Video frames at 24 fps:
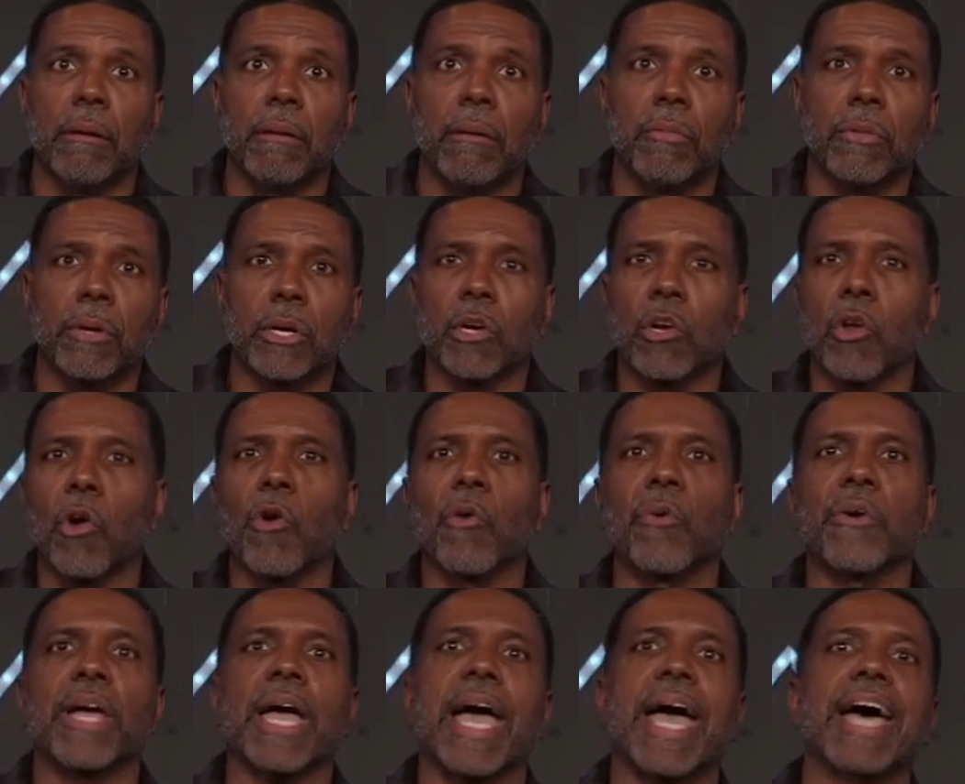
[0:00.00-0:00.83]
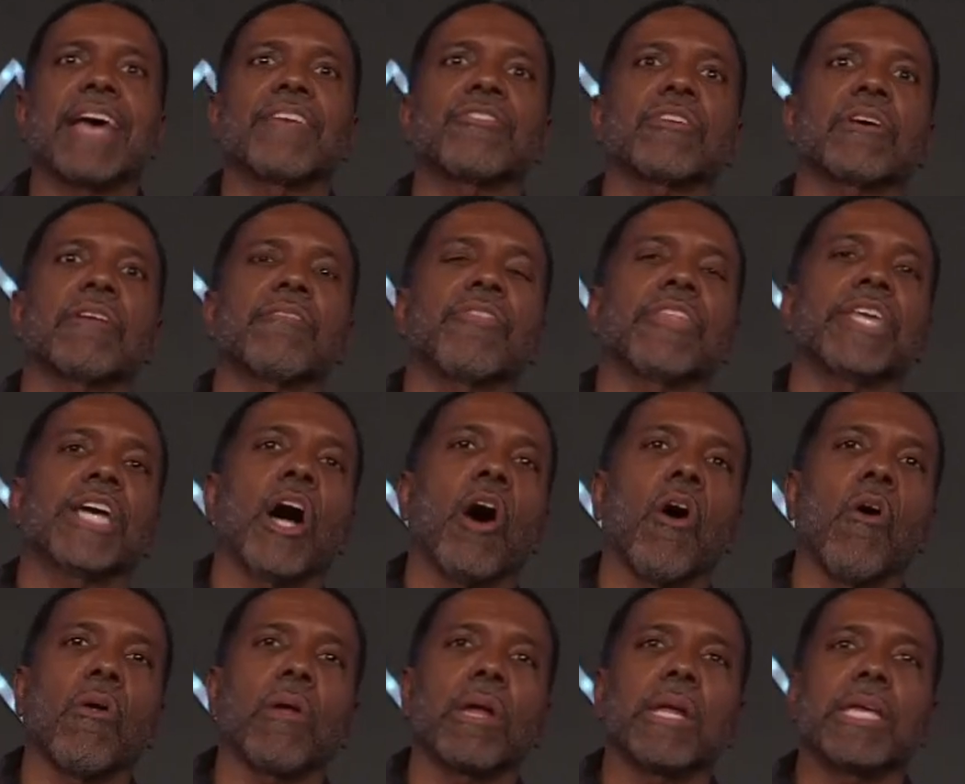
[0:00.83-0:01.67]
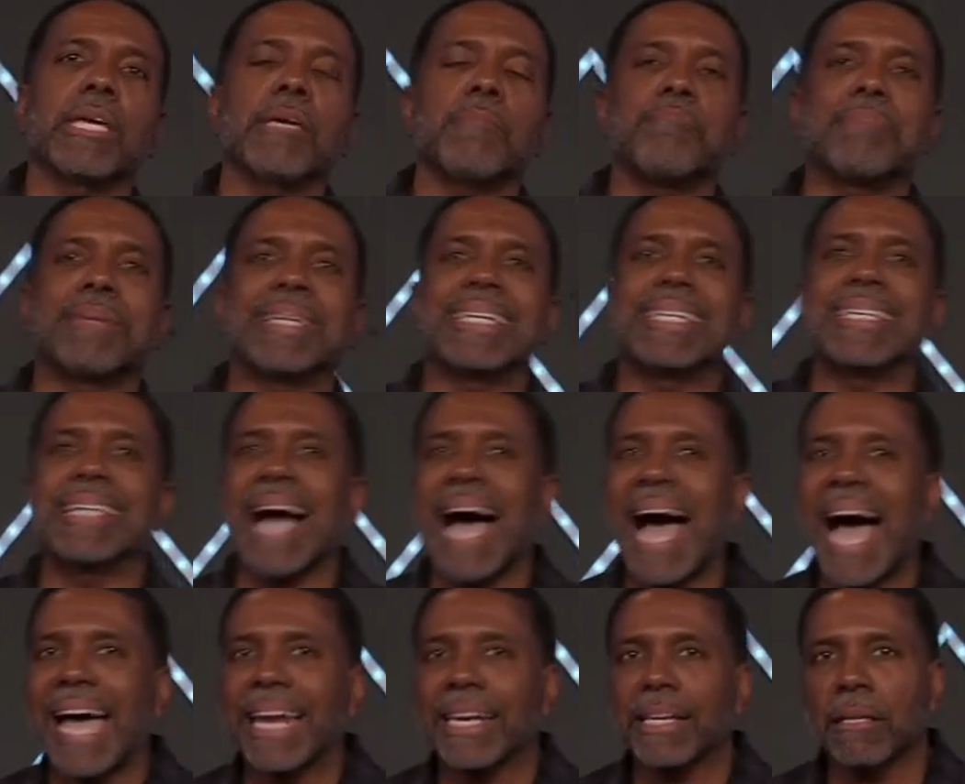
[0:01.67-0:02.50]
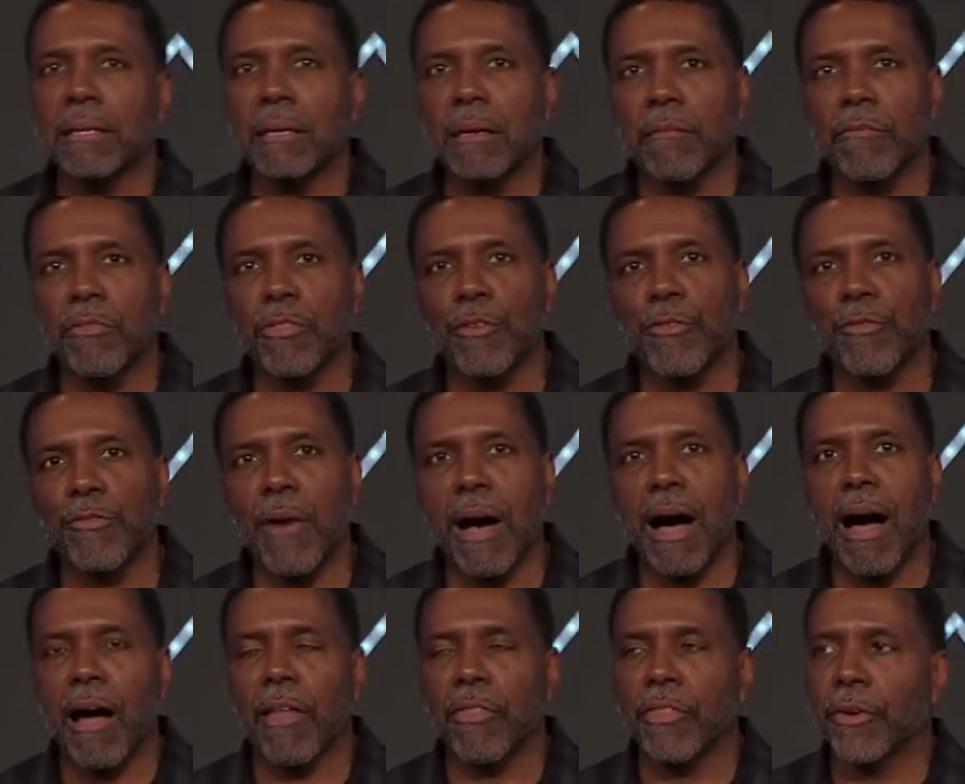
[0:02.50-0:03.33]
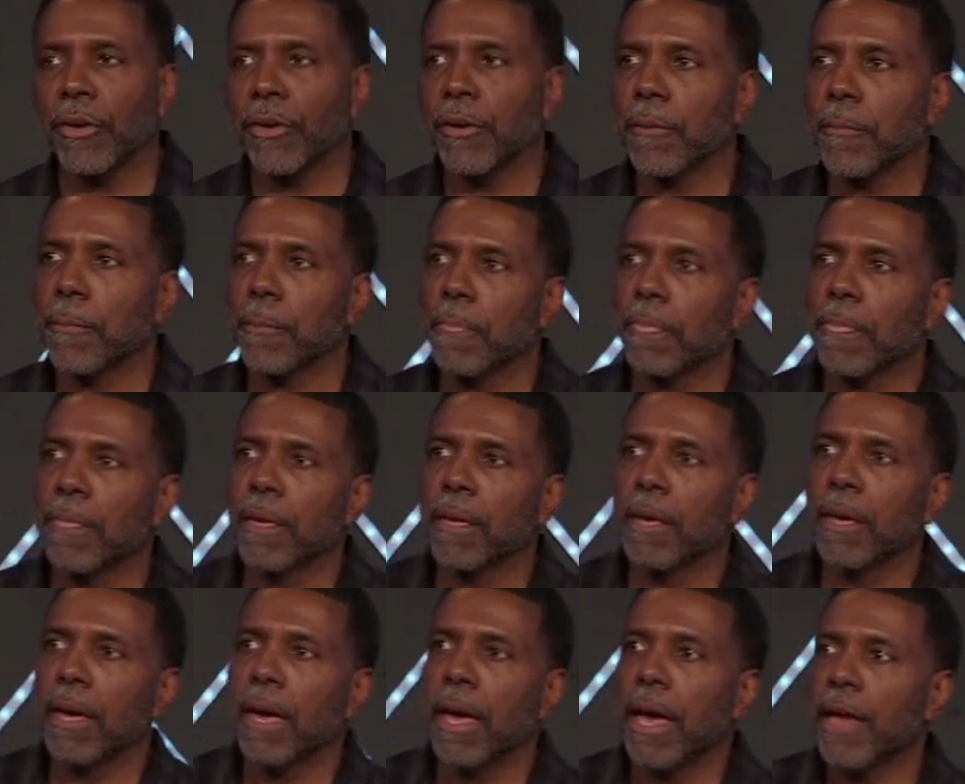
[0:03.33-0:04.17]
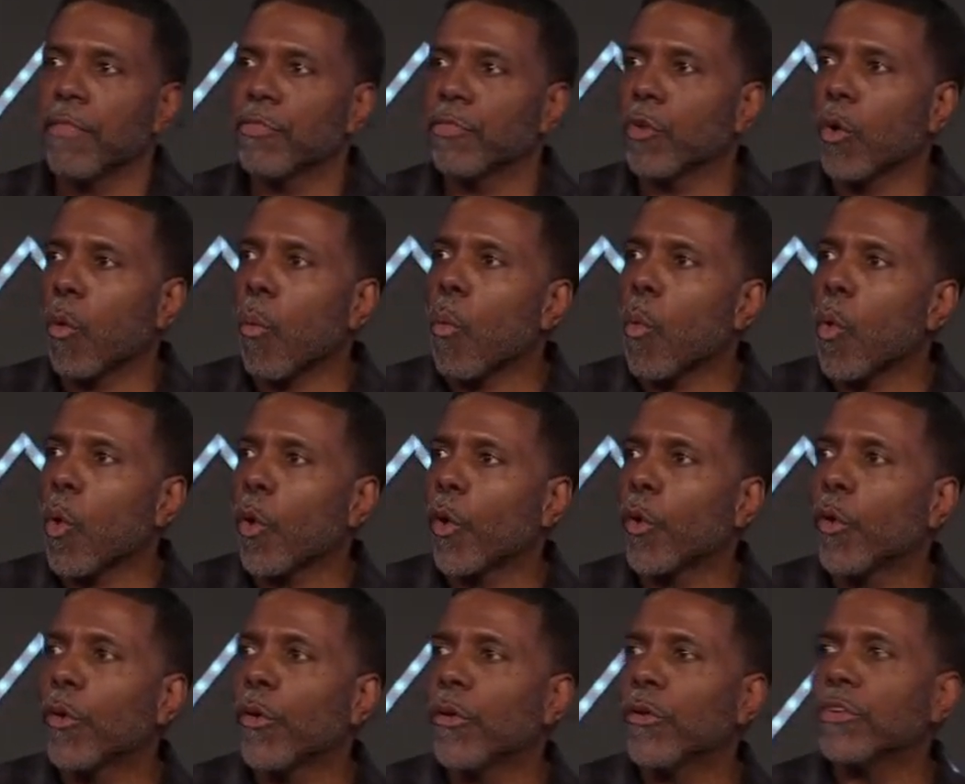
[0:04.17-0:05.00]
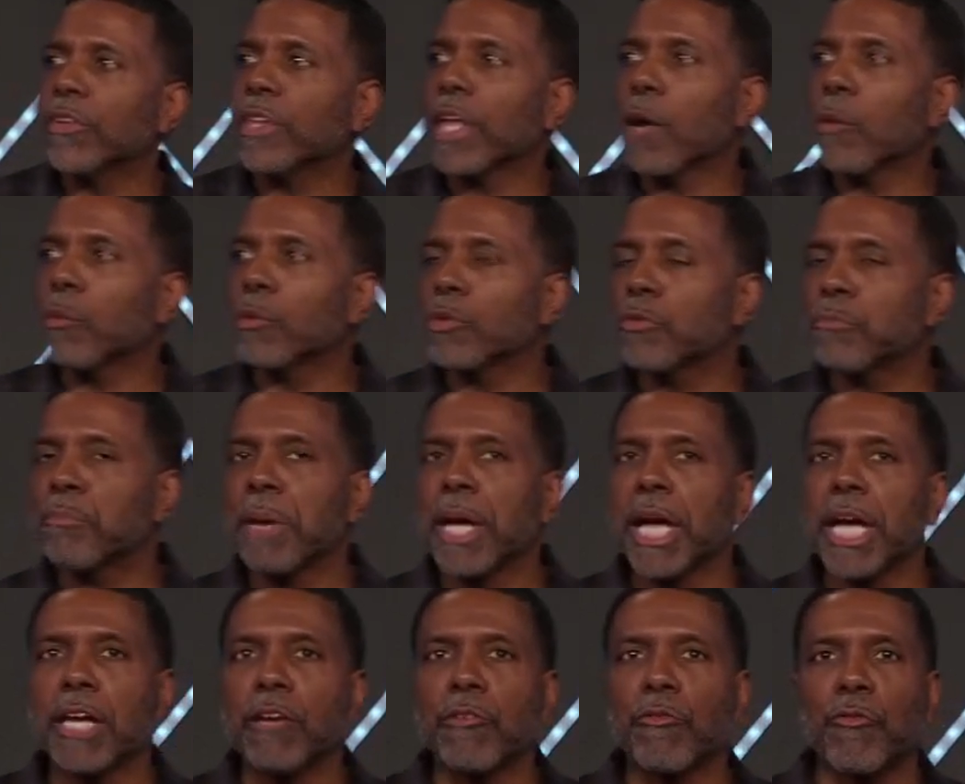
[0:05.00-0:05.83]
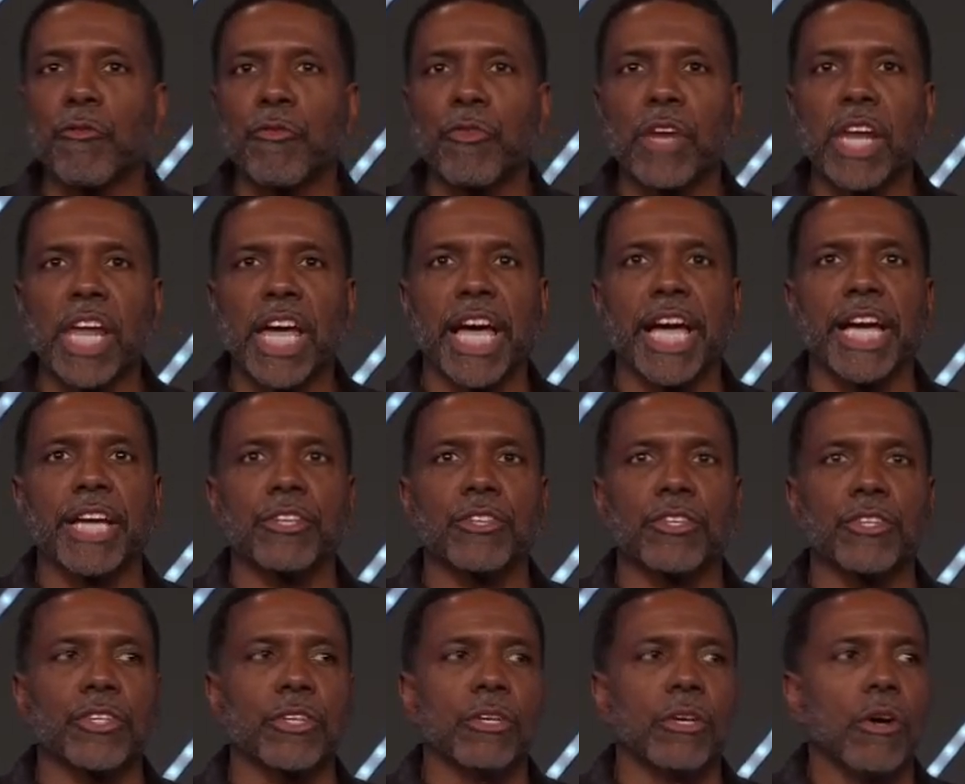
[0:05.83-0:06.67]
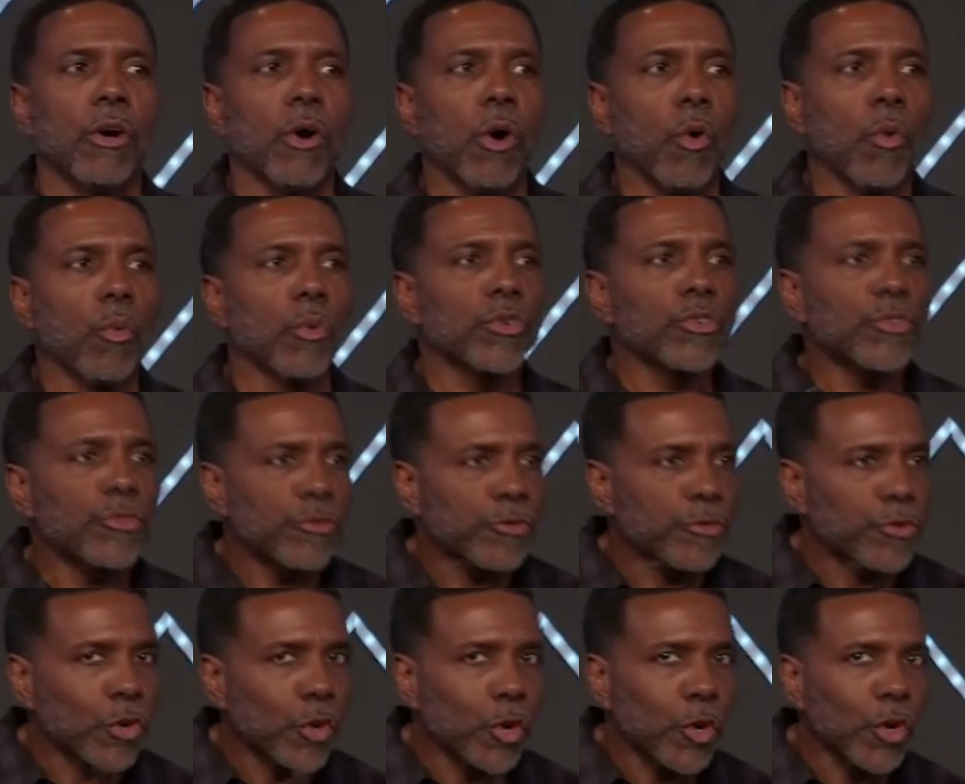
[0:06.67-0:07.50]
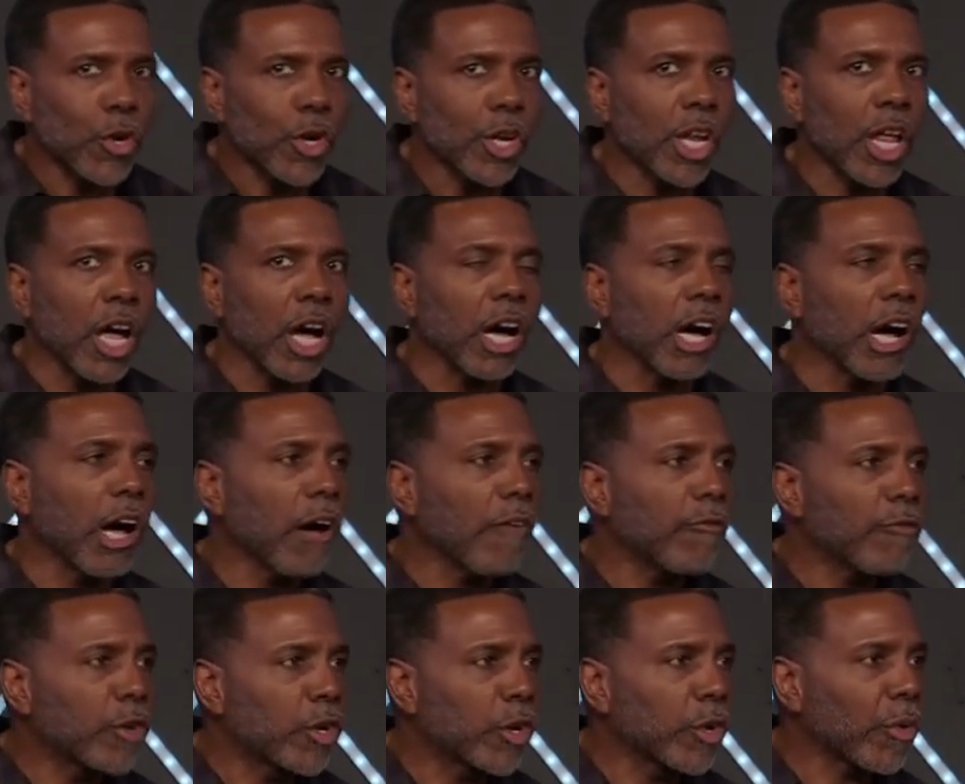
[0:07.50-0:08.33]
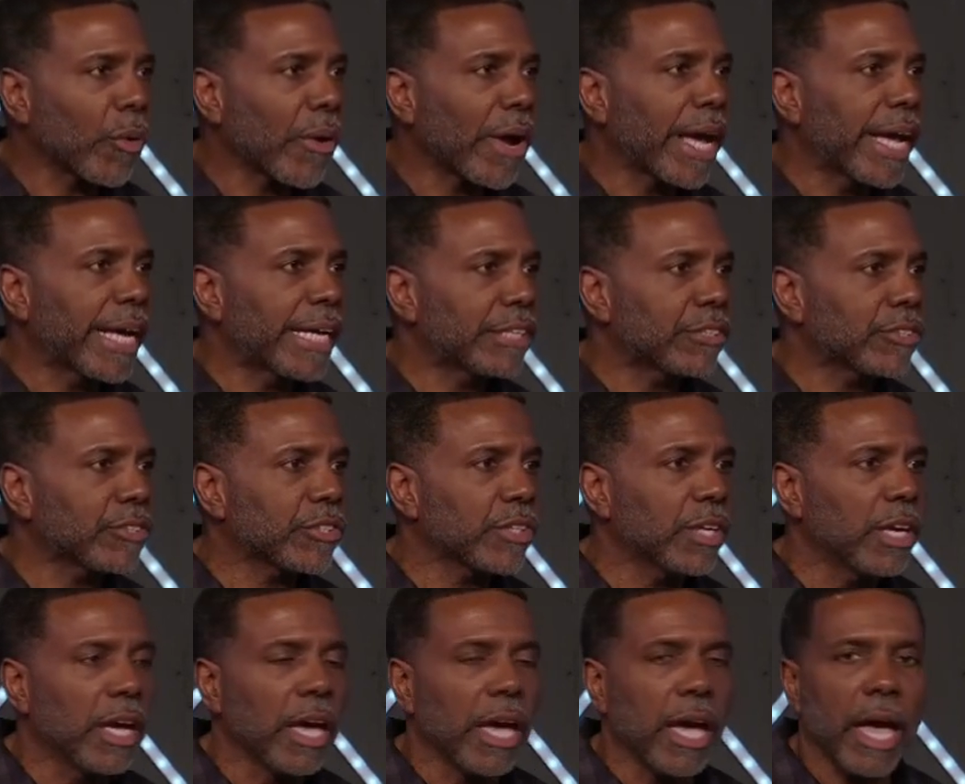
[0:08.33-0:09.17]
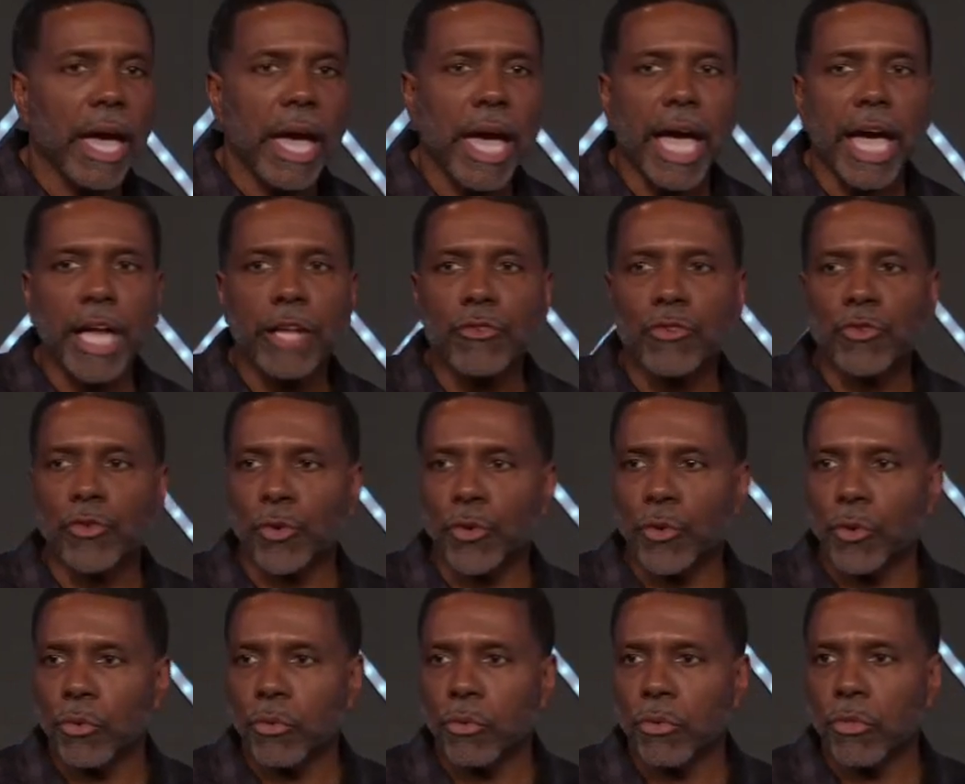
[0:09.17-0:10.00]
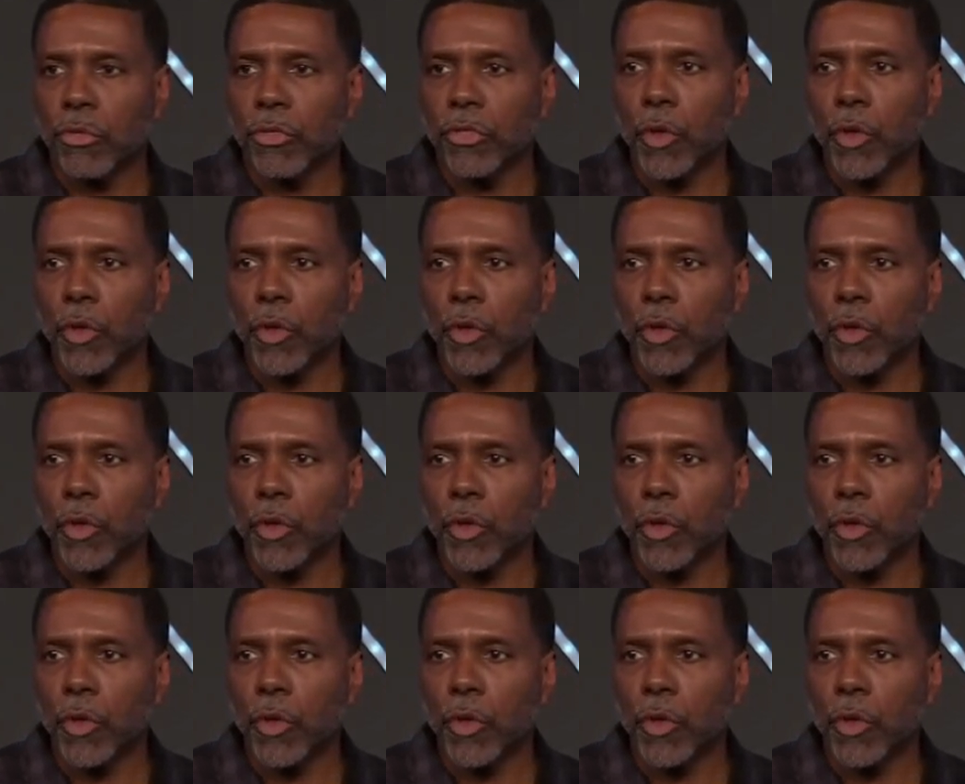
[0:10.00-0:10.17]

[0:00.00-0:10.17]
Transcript: The glory as of the only begotten of the Father. And the word that was made flesh was full of grace and truth.